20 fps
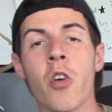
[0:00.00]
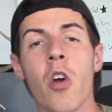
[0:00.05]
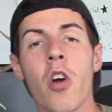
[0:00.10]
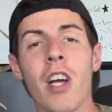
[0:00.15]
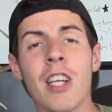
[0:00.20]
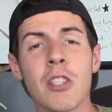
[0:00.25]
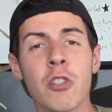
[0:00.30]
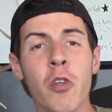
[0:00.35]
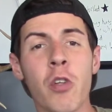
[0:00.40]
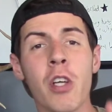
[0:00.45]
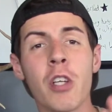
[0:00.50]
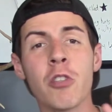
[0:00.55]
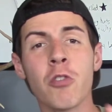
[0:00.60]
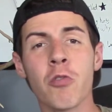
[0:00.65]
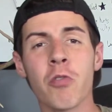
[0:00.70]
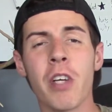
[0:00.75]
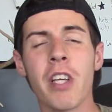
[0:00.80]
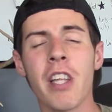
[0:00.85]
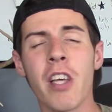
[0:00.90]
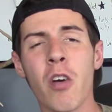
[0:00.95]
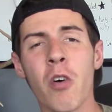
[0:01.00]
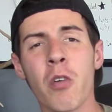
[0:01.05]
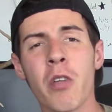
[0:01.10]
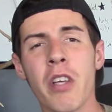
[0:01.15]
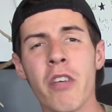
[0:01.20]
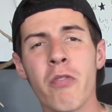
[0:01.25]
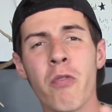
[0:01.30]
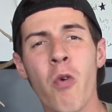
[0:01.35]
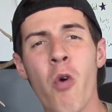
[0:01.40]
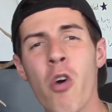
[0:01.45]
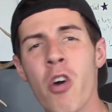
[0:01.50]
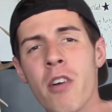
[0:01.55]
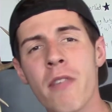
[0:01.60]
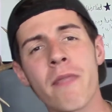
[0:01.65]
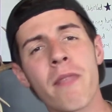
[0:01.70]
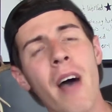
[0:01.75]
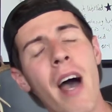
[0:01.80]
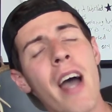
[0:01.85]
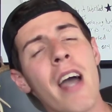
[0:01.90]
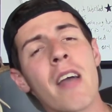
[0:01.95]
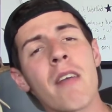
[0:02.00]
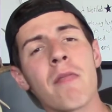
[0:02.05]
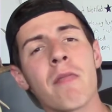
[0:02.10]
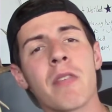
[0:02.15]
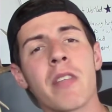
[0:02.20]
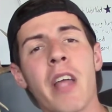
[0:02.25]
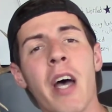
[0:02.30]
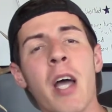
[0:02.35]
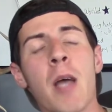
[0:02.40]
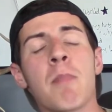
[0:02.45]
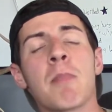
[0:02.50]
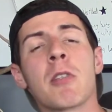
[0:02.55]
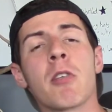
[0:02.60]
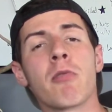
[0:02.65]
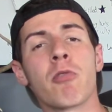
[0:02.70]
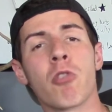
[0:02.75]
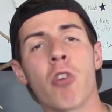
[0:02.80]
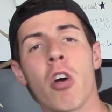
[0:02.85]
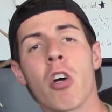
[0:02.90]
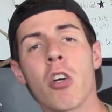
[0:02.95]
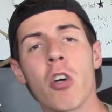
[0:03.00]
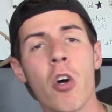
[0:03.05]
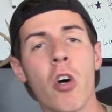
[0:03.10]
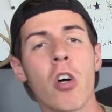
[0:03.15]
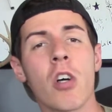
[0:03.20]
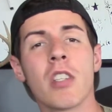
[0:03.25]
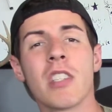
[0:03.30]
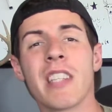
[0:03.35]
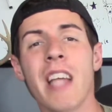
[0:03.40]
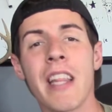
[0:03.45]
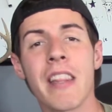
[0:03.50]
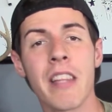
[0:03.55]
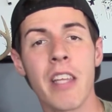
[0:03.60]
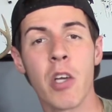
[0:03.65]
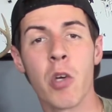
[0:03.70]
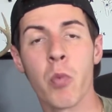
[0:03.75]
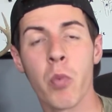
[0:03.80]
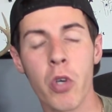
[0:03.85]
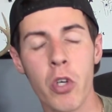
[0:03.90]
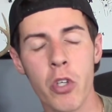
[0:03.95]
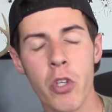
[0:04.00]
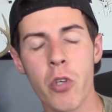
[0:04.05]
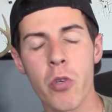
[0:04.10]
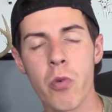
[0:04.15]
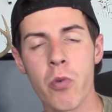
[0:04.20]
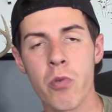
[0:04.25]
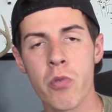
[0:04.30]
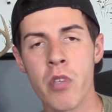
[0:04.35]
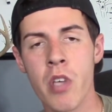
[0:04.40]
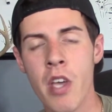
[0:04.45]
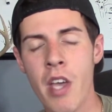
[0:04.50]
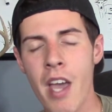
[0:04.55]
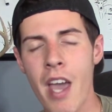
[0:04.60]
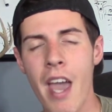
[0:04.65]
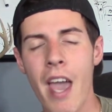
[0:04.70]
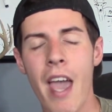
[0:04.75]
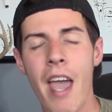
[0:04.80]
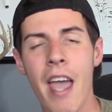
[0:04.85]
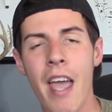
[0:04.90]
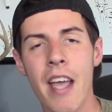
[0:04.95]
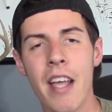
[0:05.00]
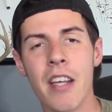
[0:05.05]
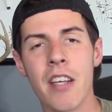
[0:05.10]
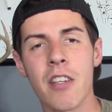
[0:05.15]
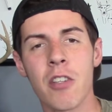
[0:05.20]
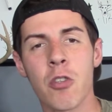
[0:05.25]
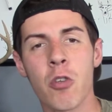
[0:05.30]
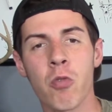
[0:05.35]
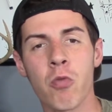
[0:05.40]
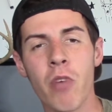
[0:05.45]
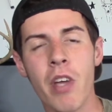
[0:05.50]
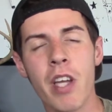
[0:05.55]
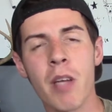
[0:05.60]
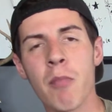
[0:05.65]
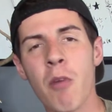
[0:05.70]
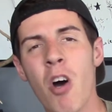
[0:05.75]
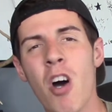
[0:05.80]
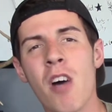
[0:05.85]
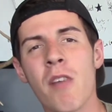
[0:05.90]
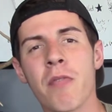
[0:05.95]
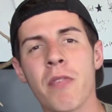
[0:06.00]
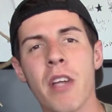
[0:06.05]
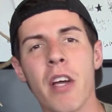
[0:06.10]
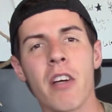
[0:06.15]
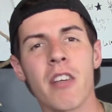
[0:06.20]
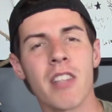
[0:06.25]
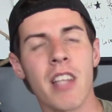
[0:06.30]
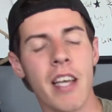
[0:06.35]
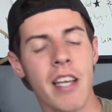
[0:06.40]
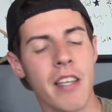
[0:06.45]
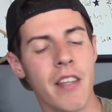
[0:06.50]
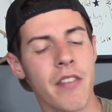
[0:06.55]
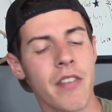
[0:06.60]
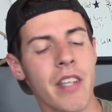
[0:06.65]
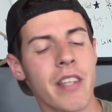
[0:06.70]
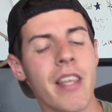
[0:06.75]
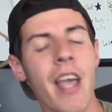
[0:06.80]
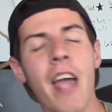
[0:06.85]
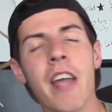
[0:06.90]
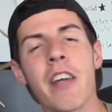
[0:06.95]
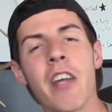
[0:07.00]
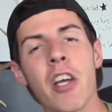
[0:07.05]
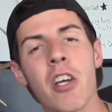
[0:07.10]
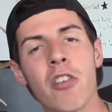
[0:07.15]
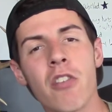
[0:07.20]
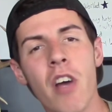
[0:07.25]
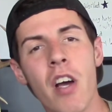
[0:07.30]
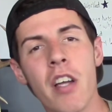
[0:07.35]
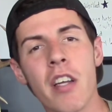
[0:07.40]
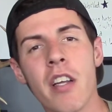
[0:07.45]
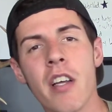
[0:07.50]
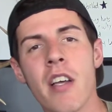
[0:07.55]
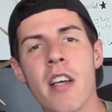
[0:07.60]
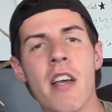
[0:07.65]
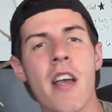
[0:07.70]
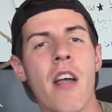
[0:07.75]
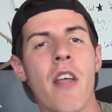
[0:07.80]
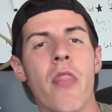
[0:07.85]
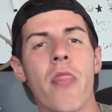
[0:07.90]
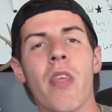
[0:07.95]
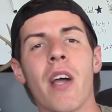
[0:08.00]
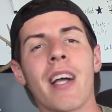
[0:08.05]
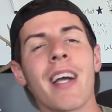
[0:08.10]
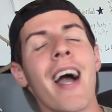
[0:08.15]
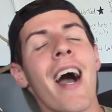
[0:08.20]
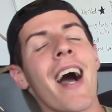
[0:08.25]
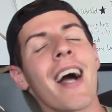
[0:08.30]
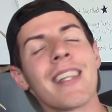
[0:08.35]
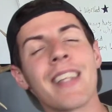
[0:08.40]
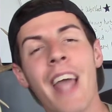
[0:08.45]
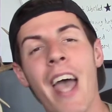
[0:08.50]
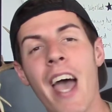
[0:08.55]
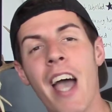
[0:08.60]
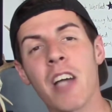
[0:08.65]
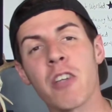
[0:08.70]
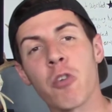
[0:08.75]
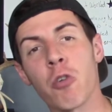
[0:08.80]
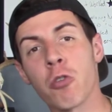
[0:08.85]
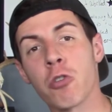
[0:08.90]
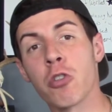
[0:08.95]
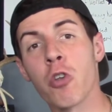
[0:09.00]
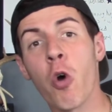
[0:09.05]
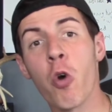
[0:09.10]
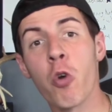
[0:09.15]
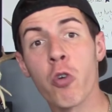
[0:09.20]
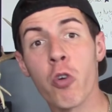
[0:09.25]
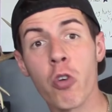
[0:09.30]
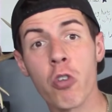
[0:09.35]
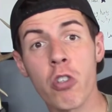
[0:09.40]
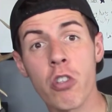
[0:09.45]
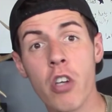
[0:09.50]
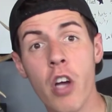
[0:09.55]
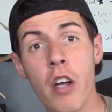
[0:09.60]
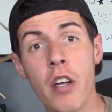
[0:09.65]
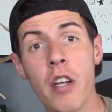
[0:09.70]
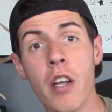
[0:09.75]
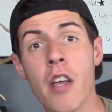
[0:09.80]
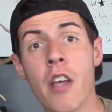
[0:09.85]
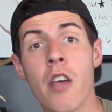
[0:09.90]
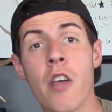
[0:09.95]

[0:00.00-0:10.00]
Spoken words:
All right, so there's really only 4 or 5 types of grunt calls that deer will use. And to read them off, they're like the tendon grunt, the contact or social grunt,